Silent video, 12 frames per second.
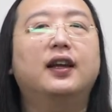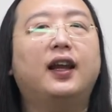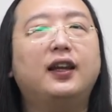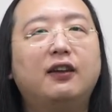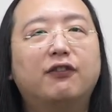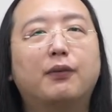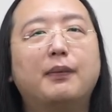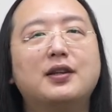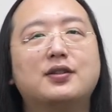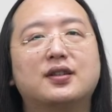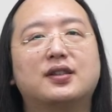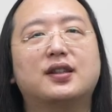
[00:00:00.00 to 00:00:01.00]
and
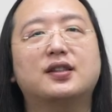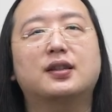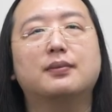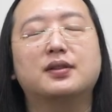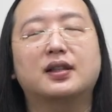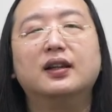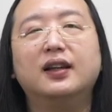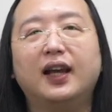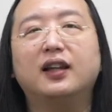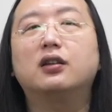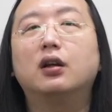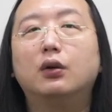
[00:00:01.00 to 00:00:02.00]
information systems
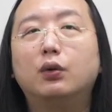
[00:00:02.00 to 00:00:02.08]
and